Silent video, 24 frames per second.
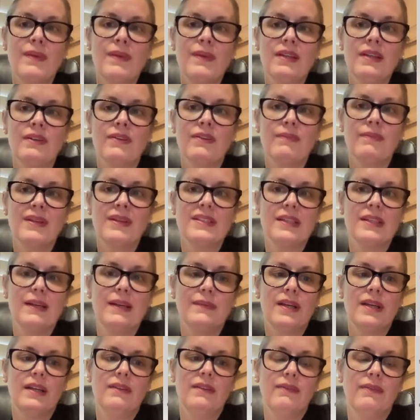spend my time
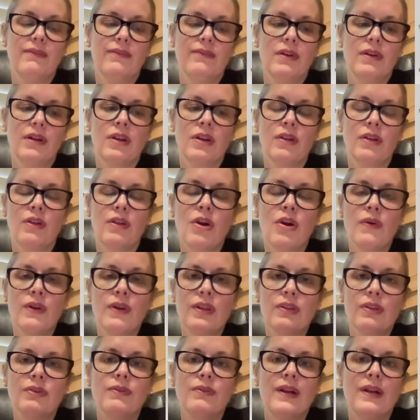kind of going
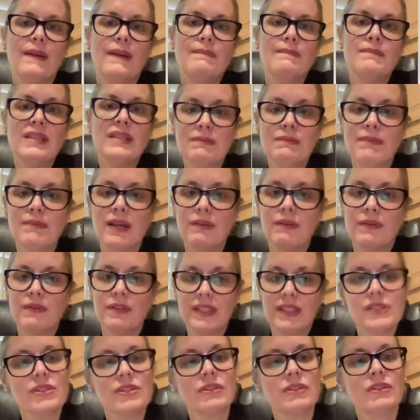through what I mean by
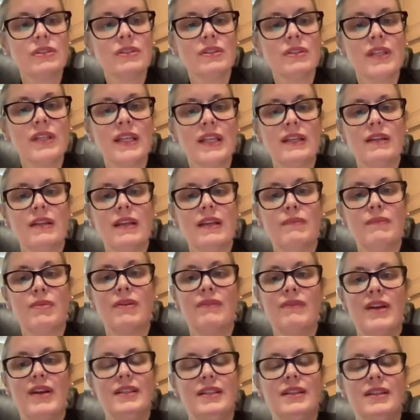relational, and
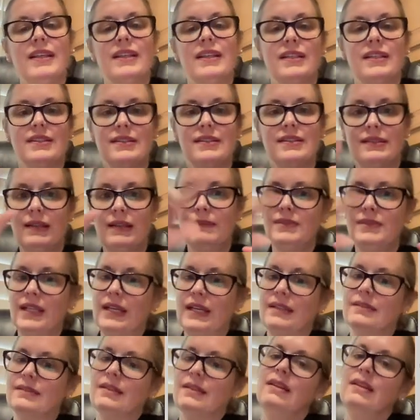provide like a
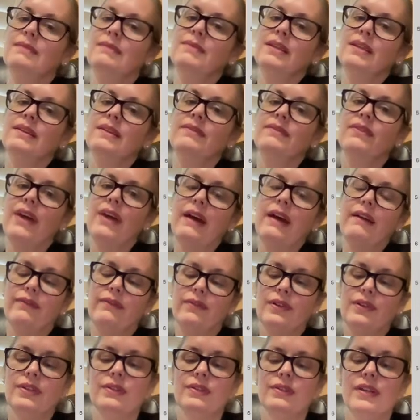subtaxonomy of that
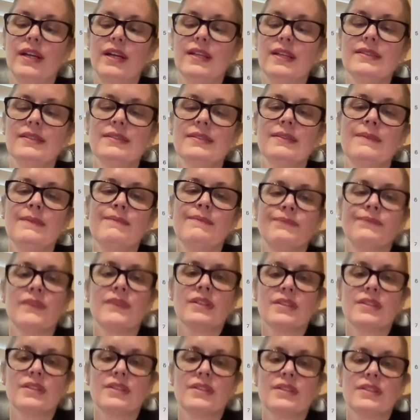for you guys
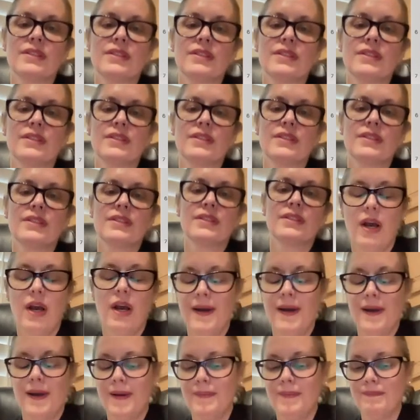to show
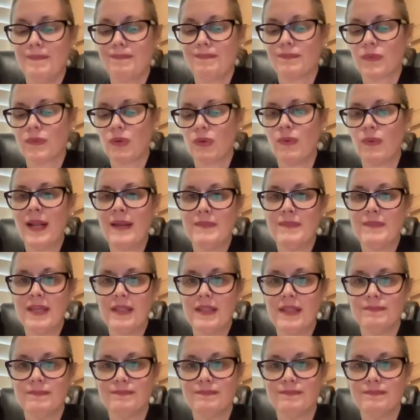what I mean.